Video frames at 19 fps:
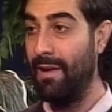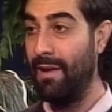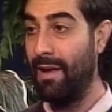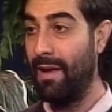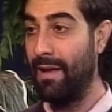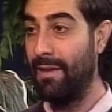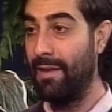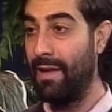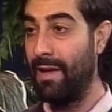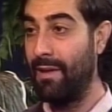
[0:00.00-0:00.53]

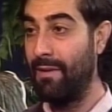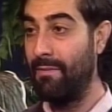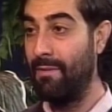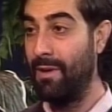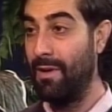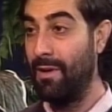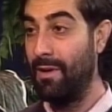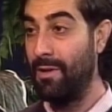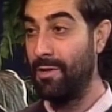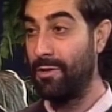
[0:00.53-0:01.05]
and then
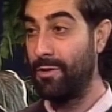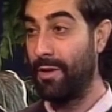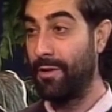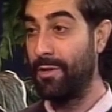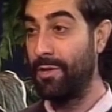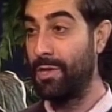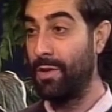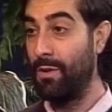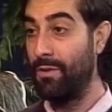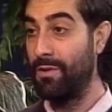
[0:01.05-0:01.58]
shrug your
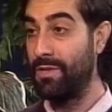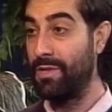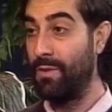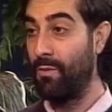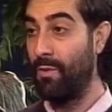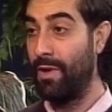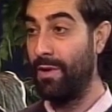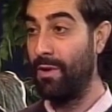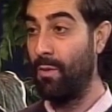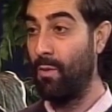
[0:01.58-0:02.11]
shoulders and
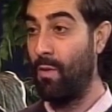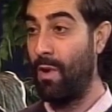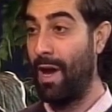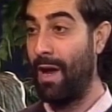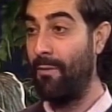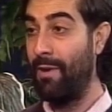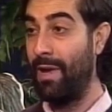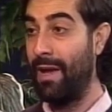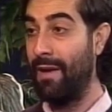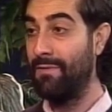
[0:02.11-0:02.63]
wonder why
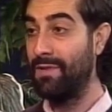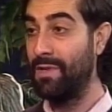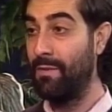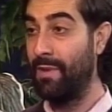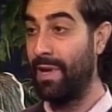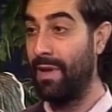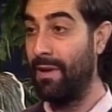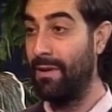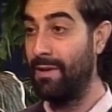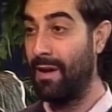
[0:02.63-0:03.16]
we have so
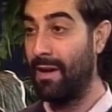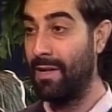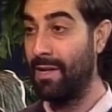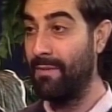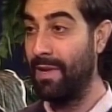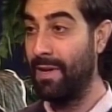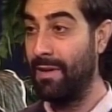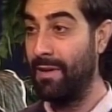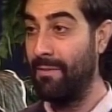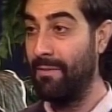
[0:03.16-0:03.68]
many
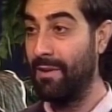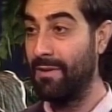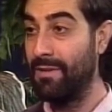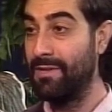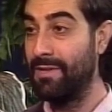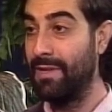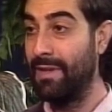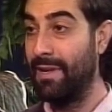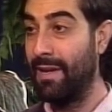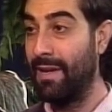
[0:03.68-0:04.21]
undocumented immigrants
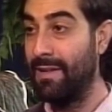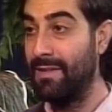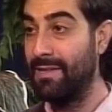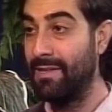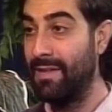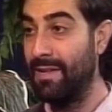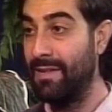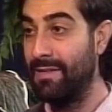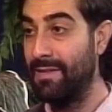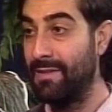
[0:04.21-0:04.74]
in the United
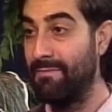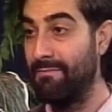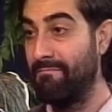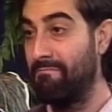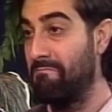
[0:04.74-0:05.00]
States.